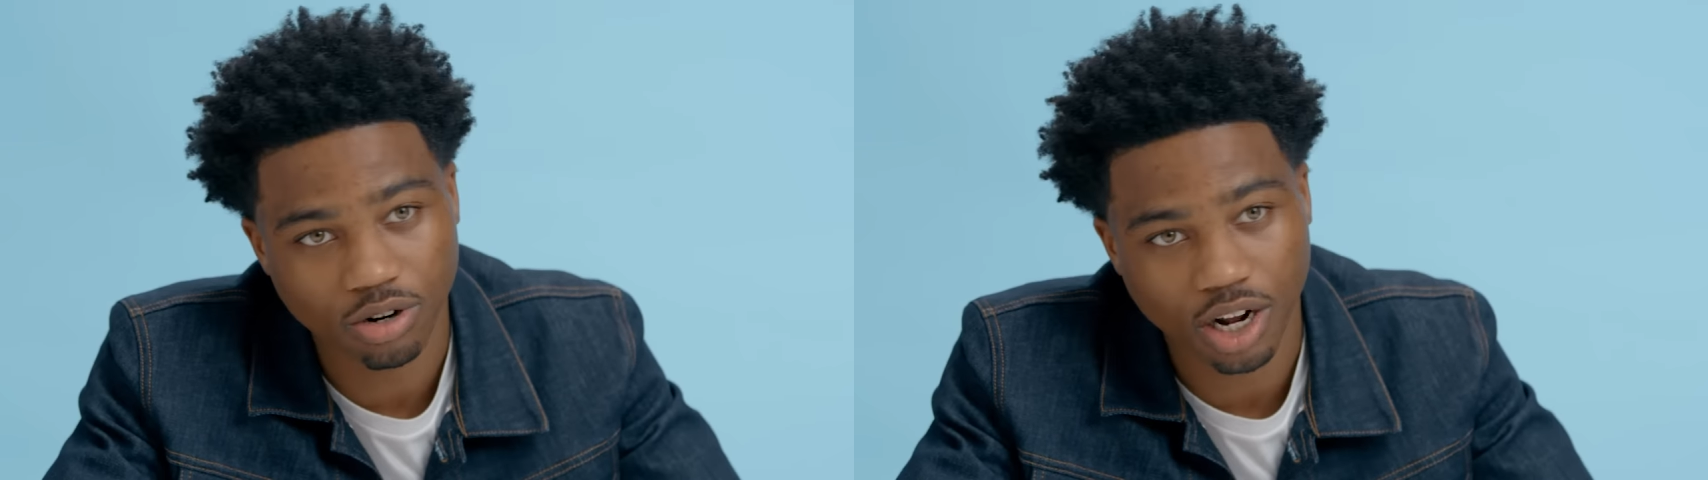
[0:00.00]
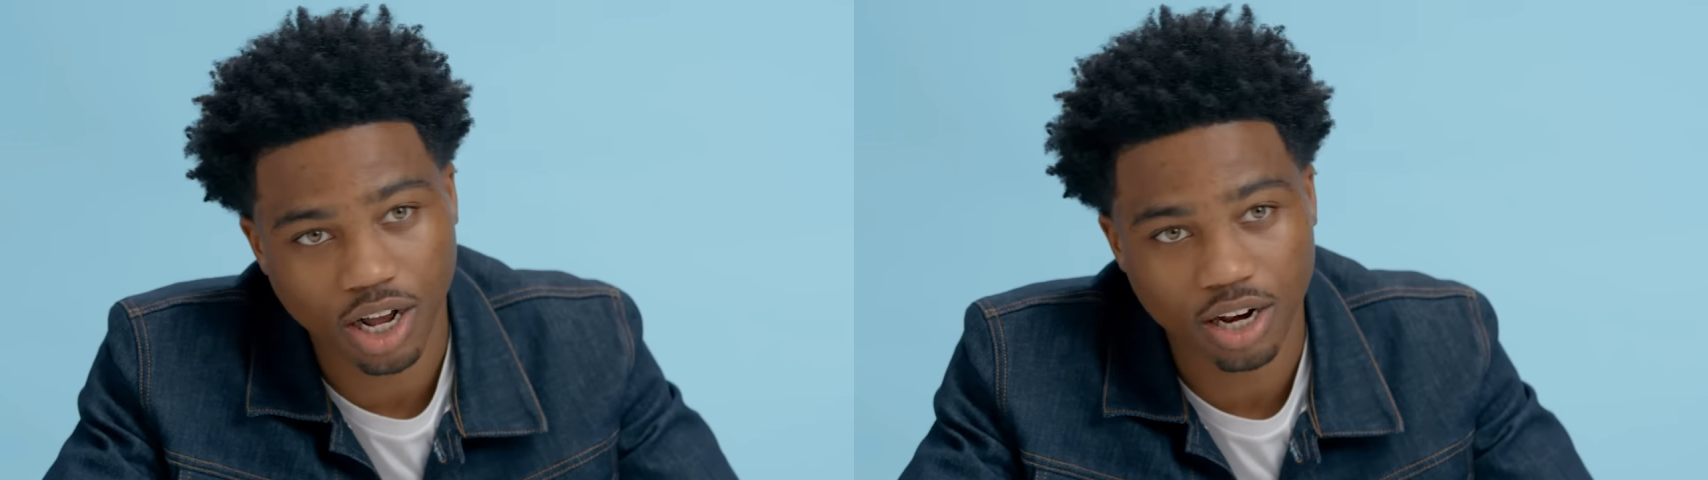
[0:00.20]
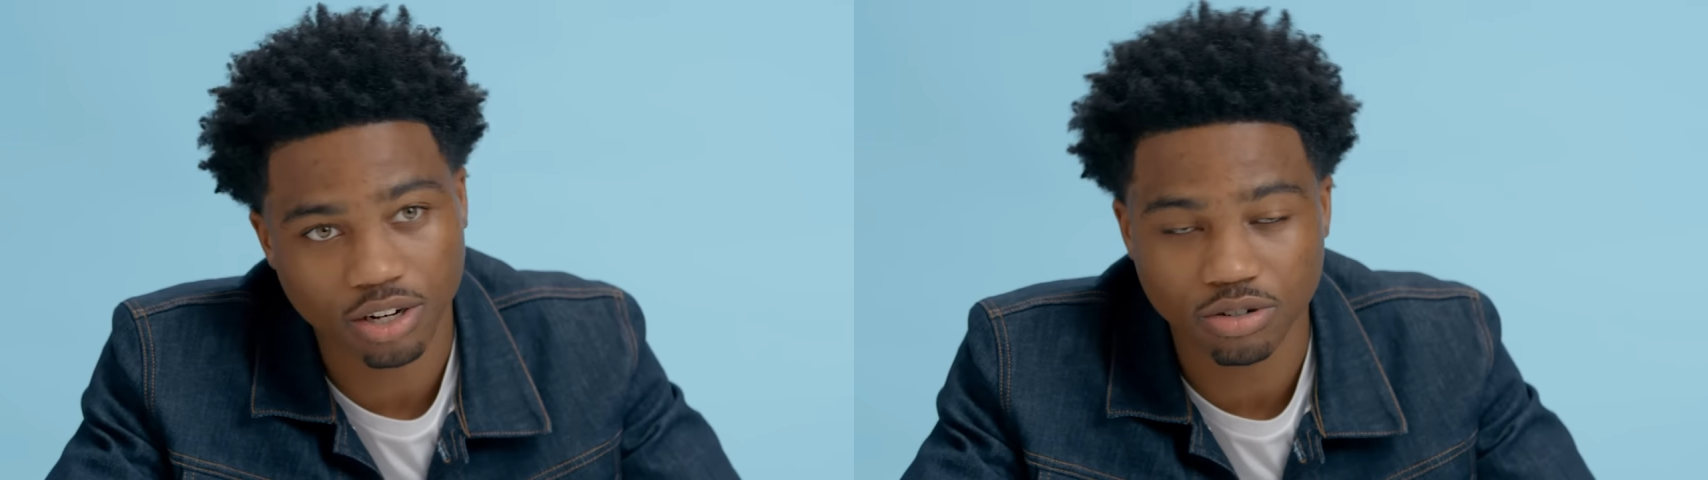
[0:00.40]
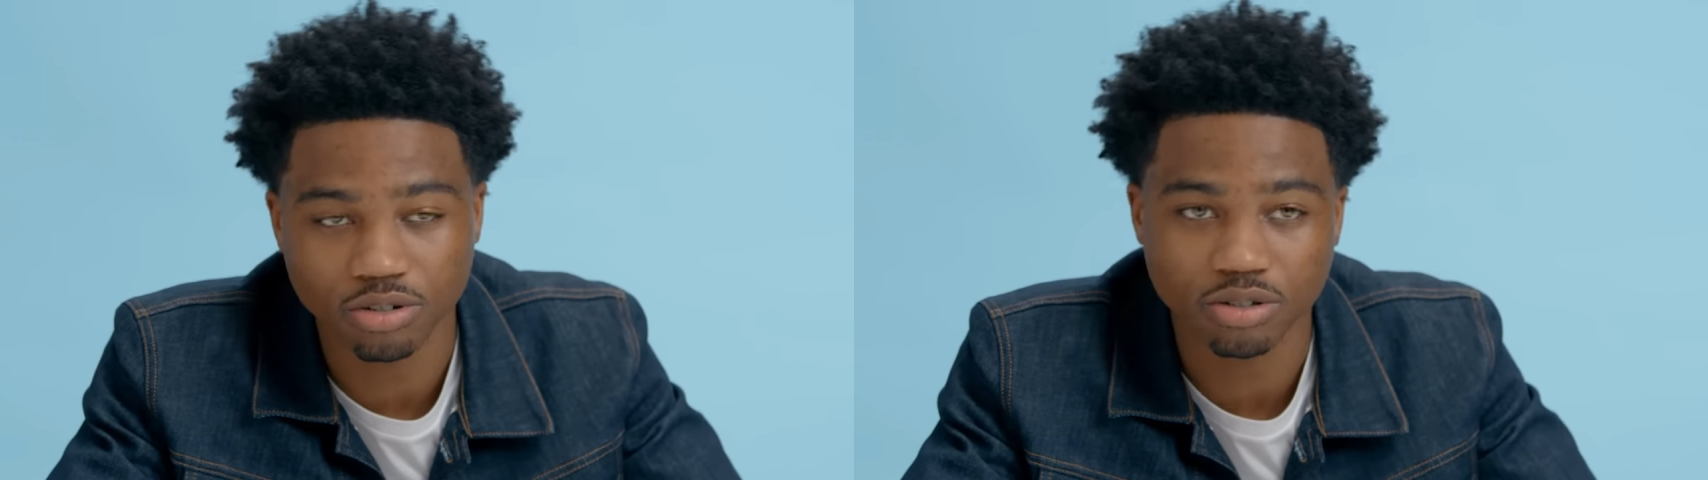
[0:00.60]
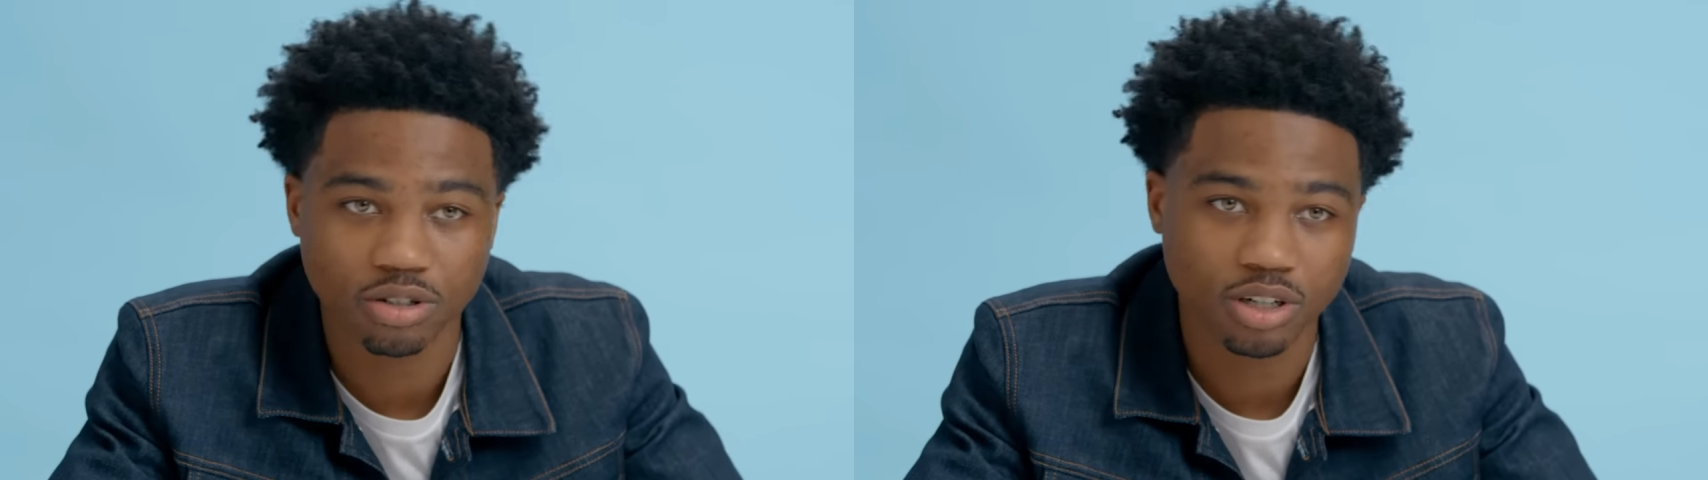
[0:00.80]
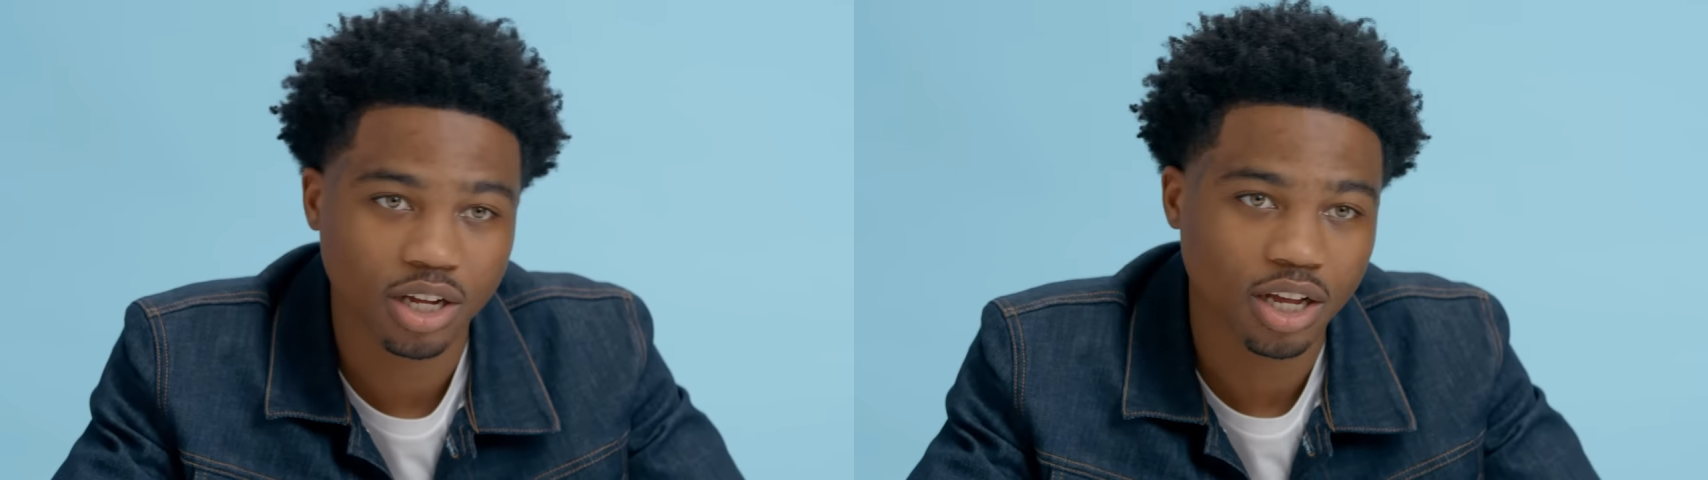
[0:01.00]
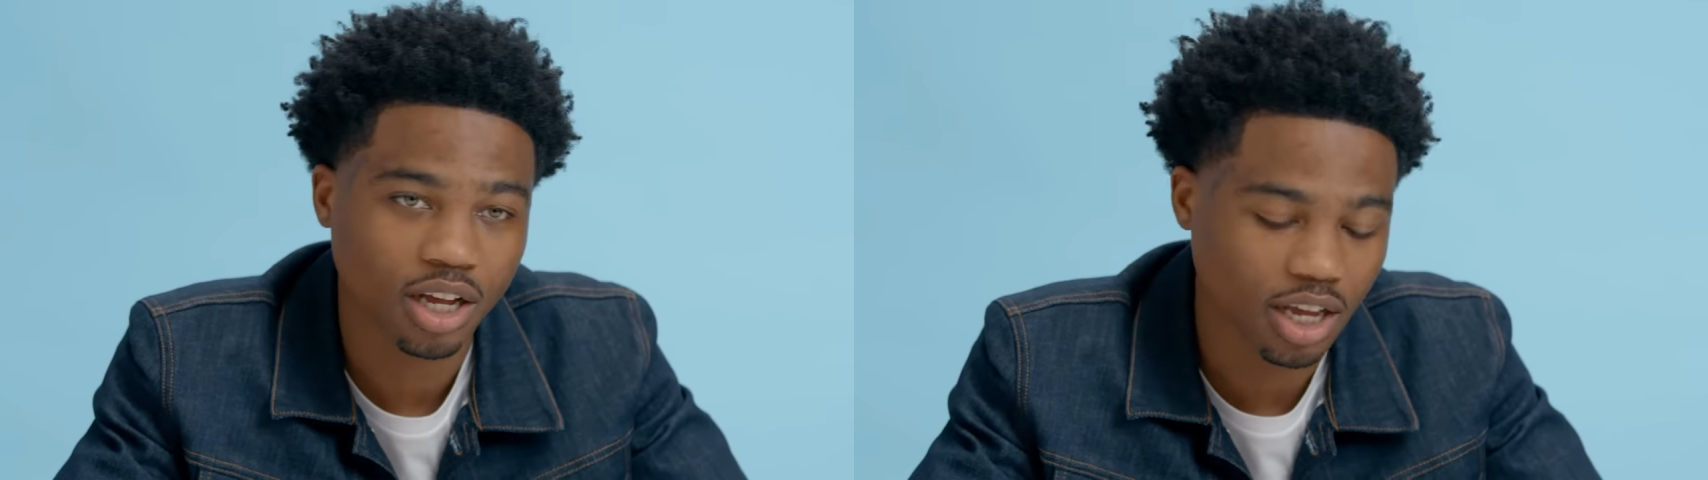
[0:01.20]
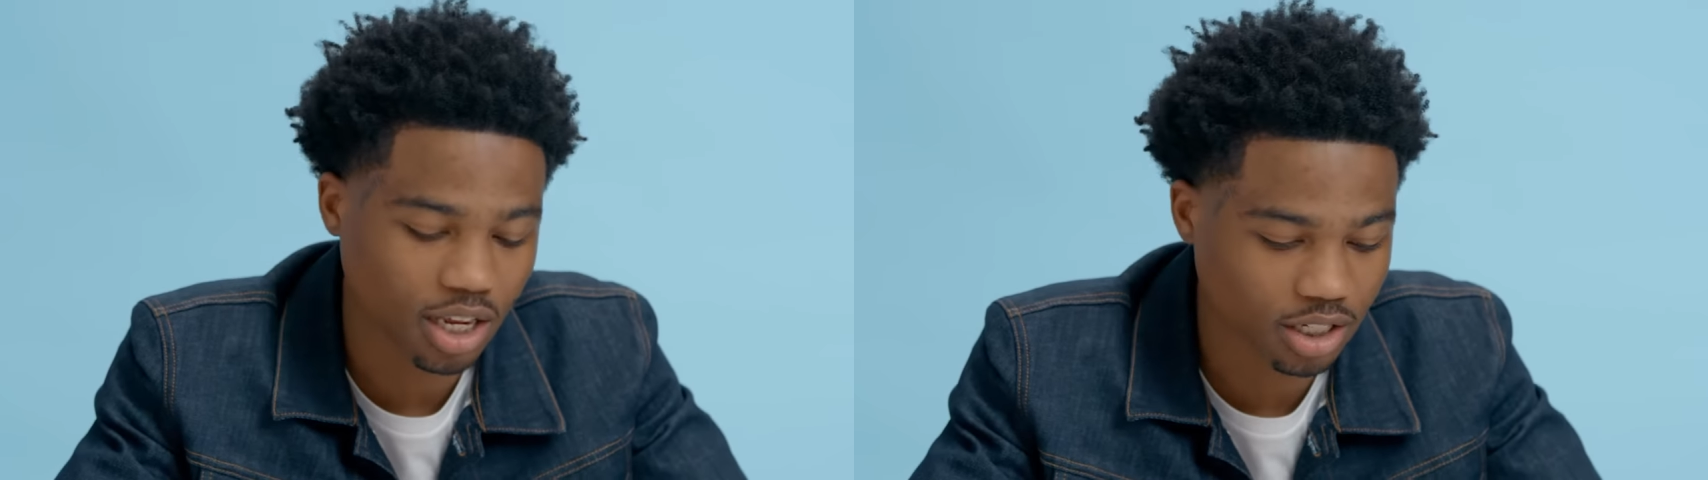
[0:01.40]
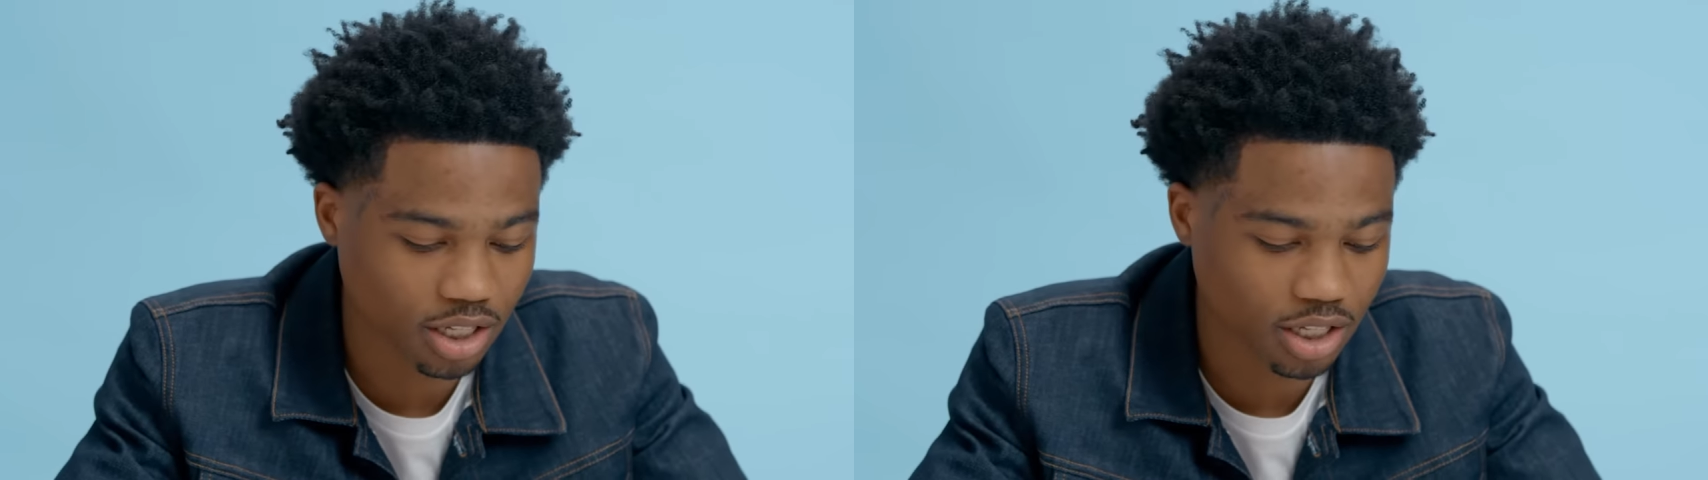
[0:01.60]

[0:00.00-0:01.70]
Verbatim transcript: do what I gotta do, and